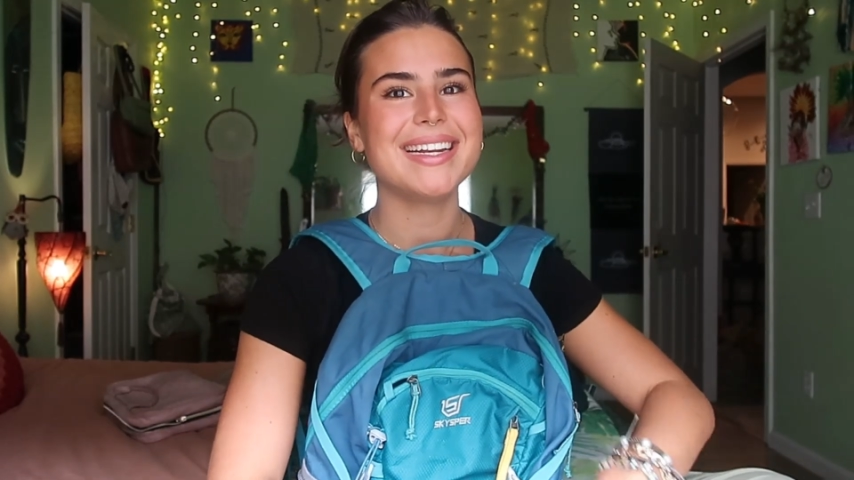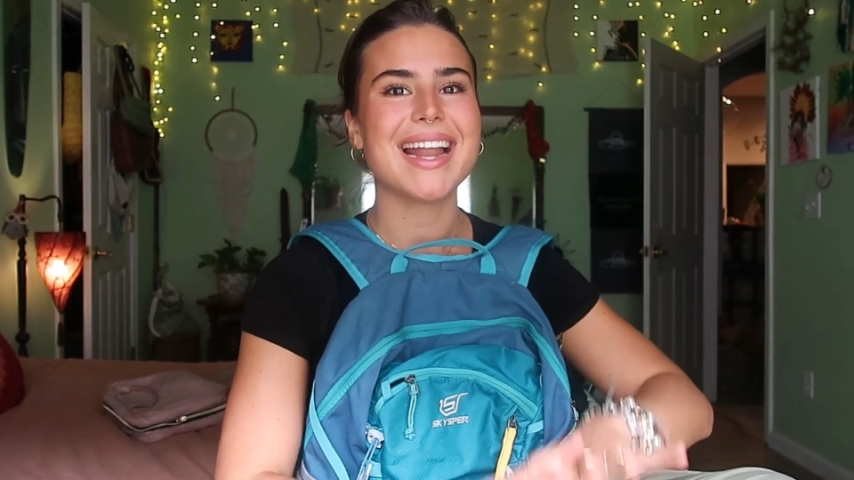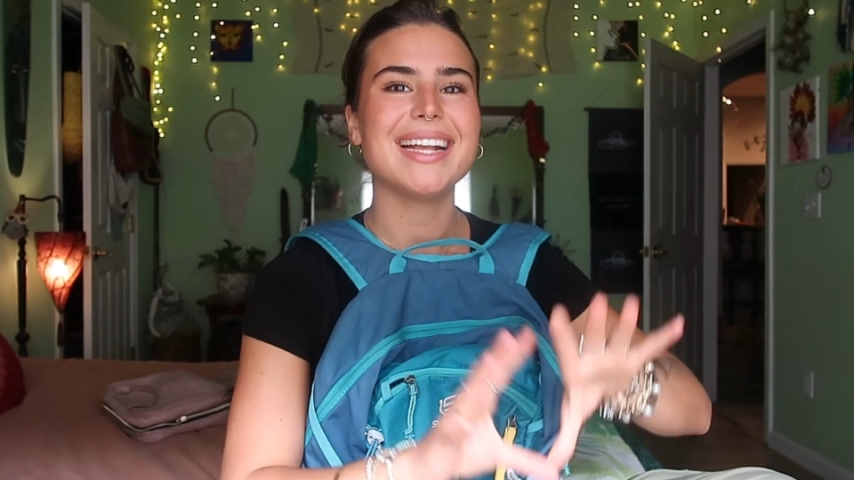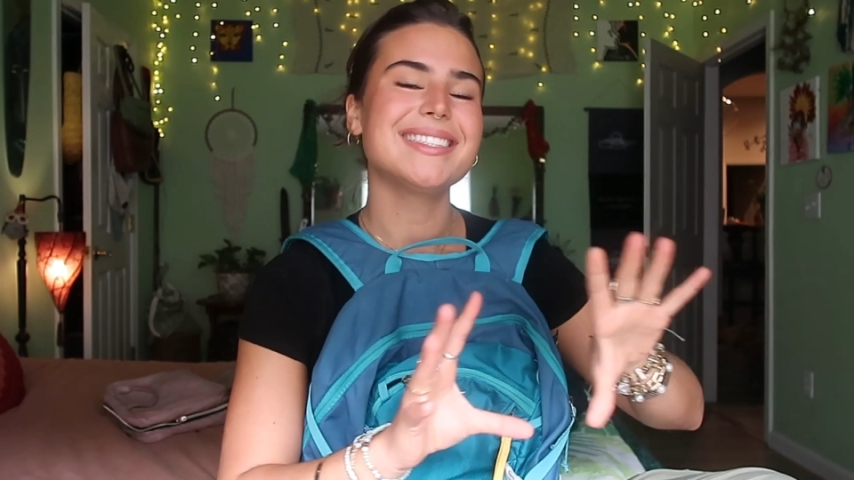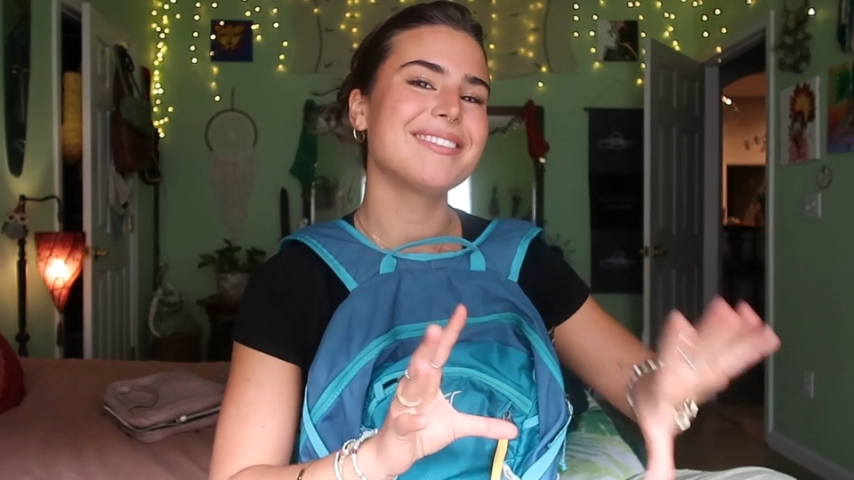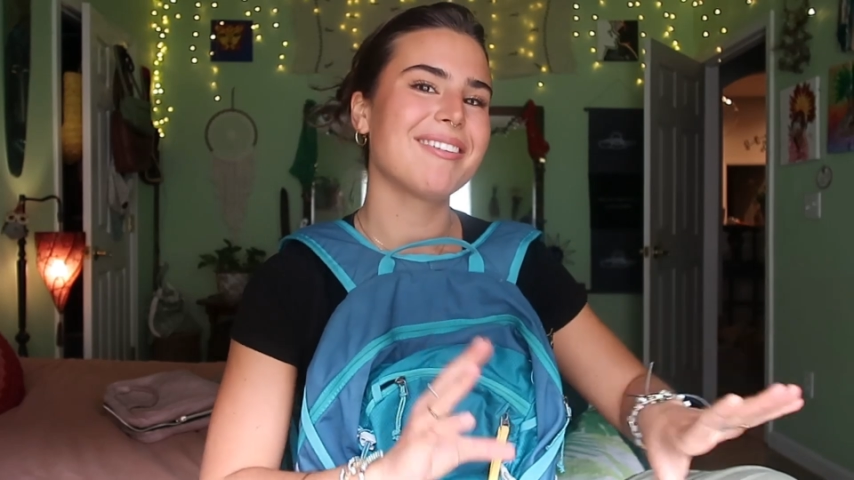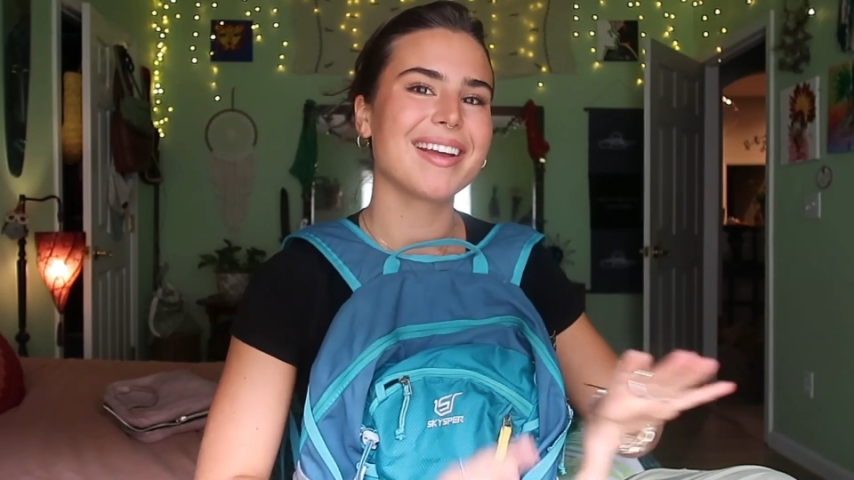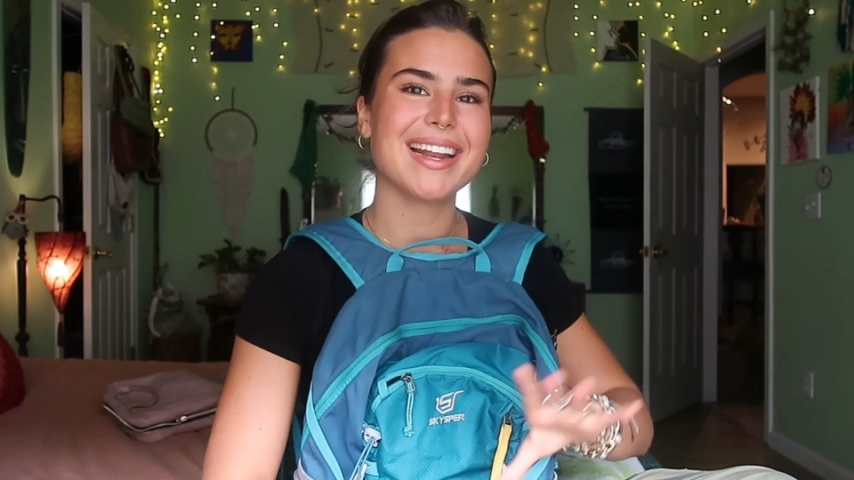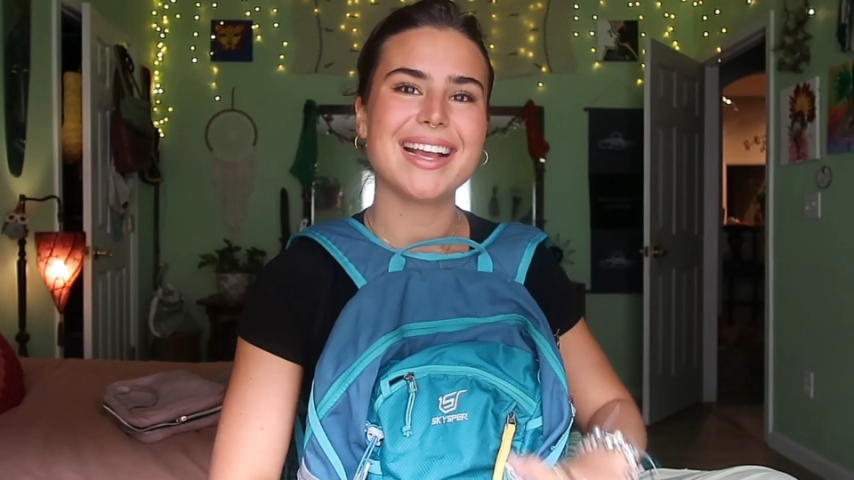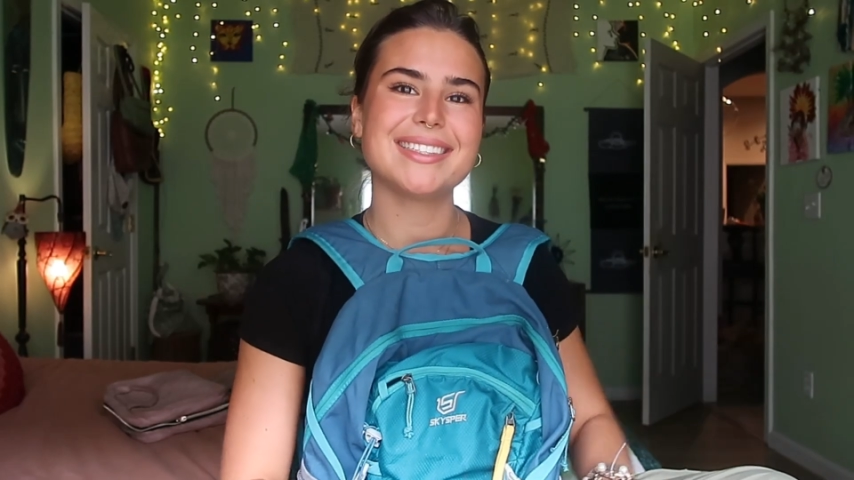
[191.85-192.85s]
nice and
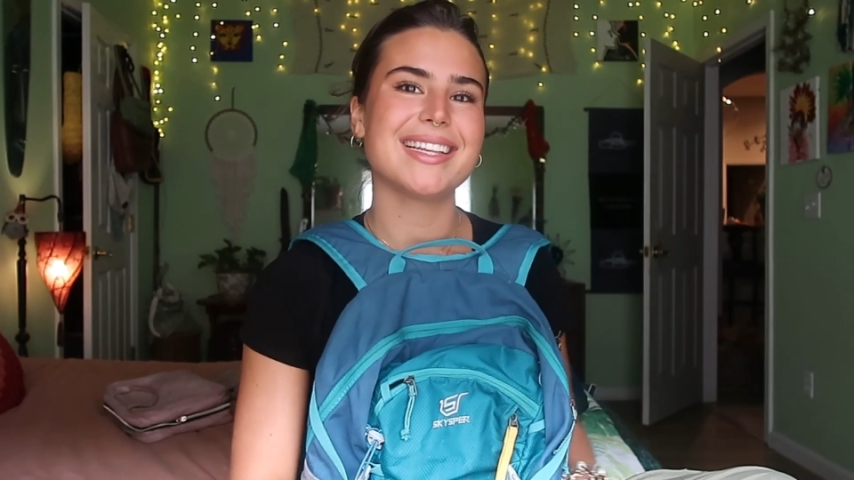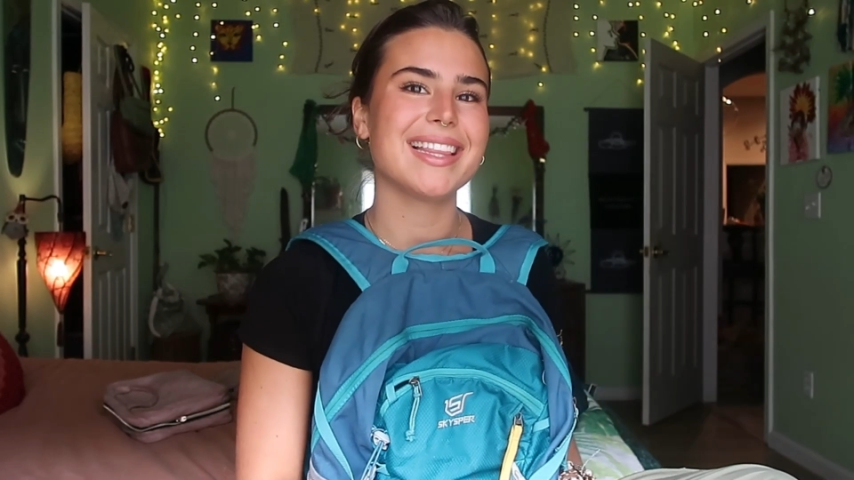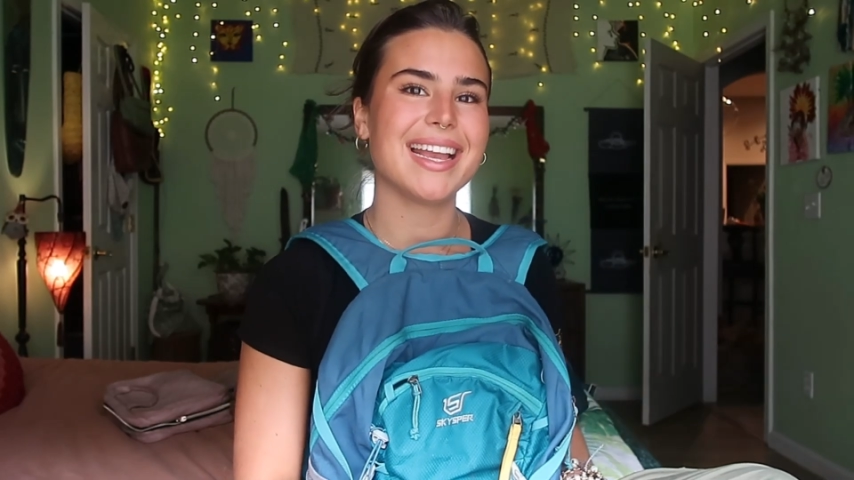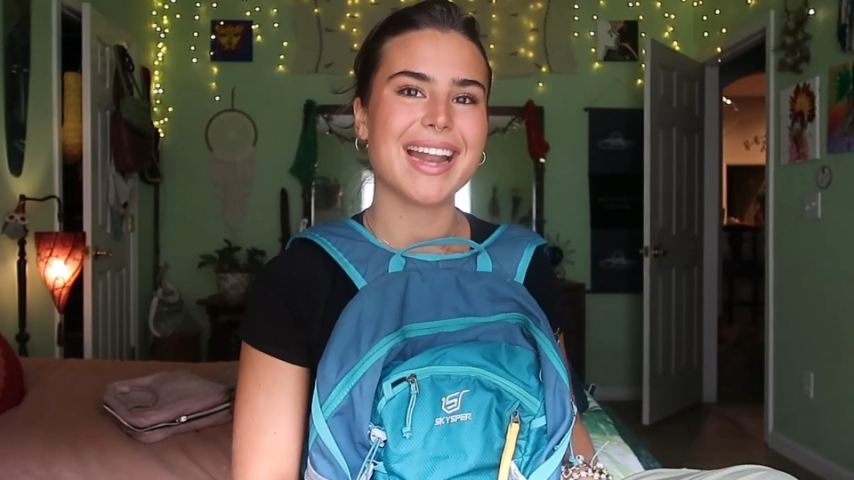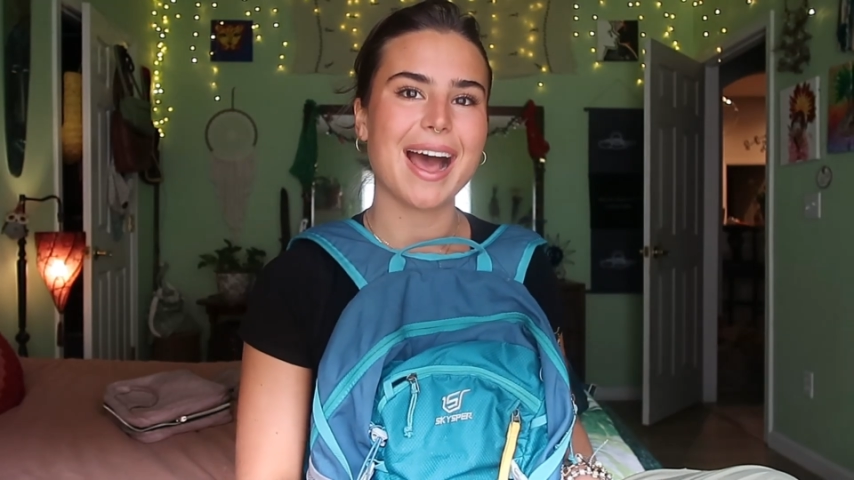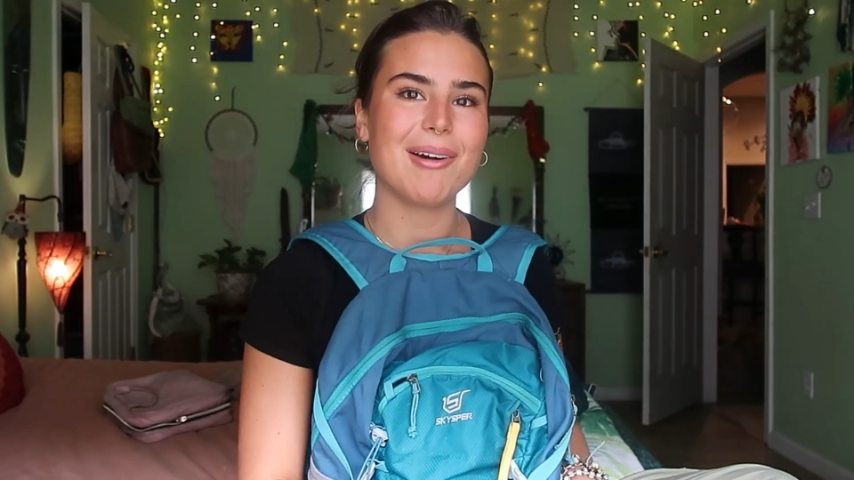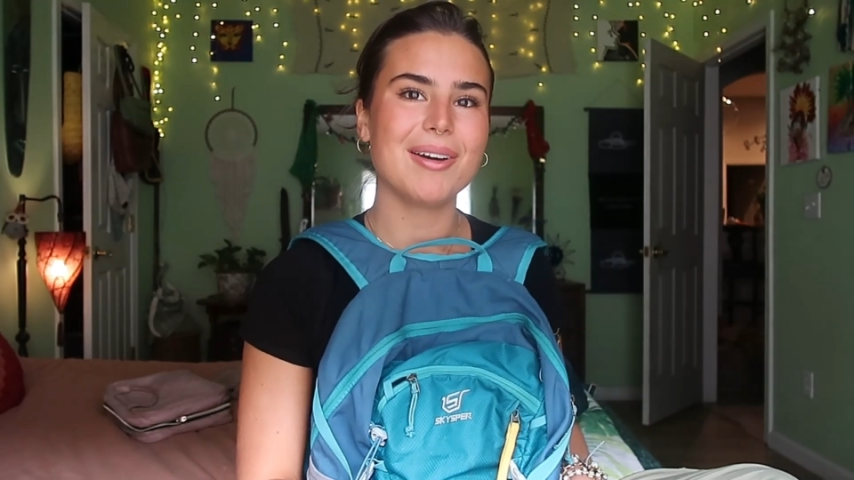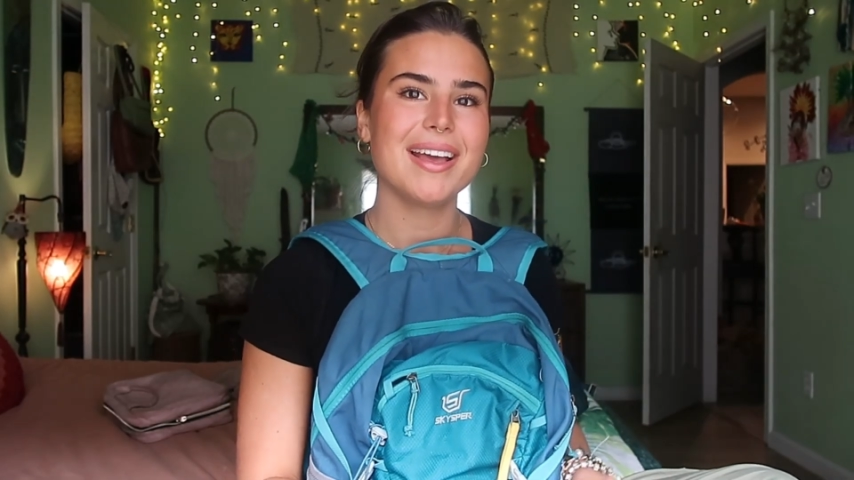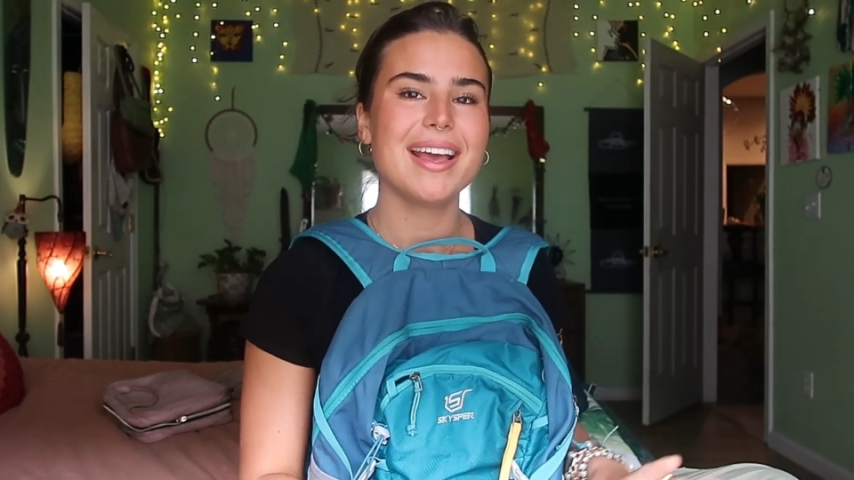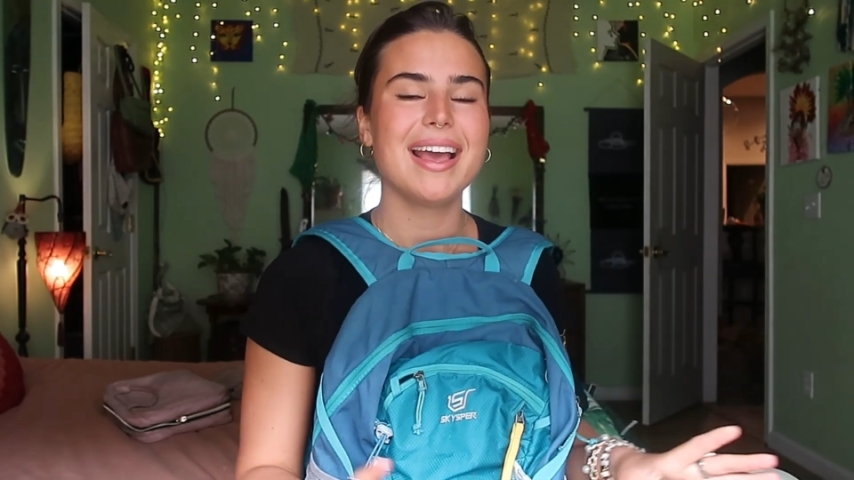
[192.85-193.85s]
organized and laid out.